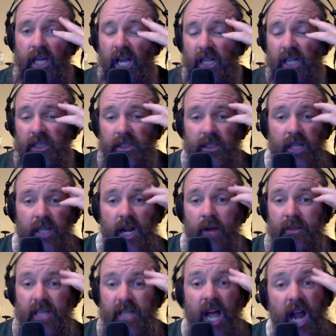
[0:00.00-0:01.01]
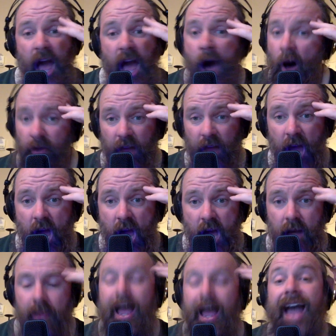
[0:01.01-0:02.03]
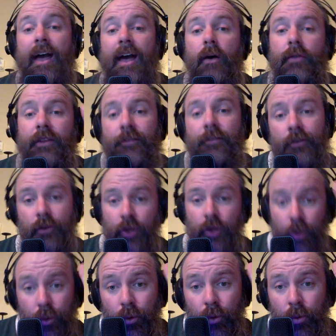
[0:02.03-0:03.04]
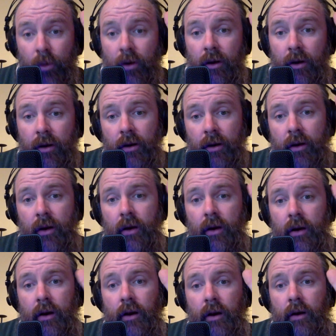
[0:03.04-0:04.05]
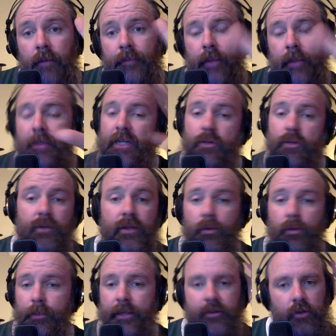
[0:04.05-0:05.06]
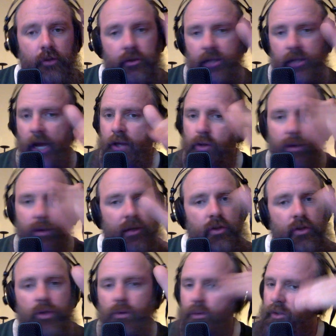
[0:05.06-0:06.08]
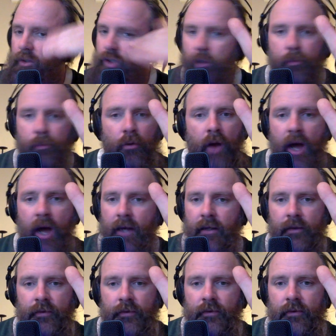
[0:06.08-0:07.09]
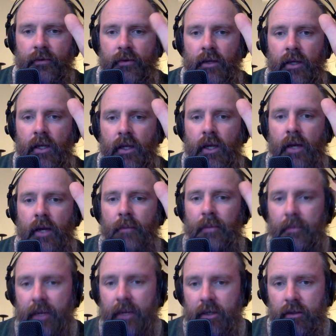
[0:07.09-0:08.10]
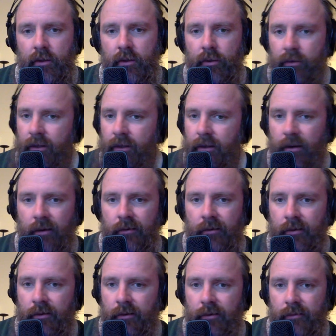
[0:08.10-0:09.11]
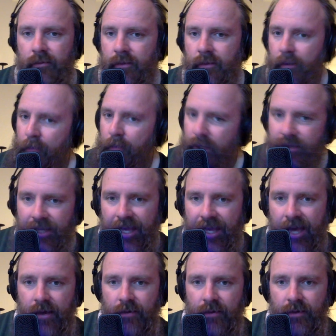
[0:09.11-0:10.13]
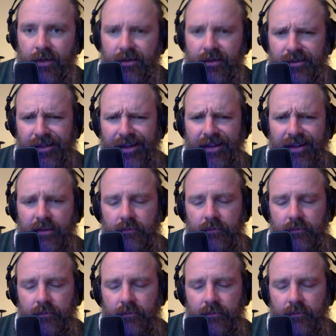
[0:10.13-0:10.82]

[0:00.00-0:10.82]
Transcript: and, you know, it's not healthy. Not healthy for you. I mean, you did the research. You can do, it's your prerogative. But, man, your little, you know, little pussy cat over there is like,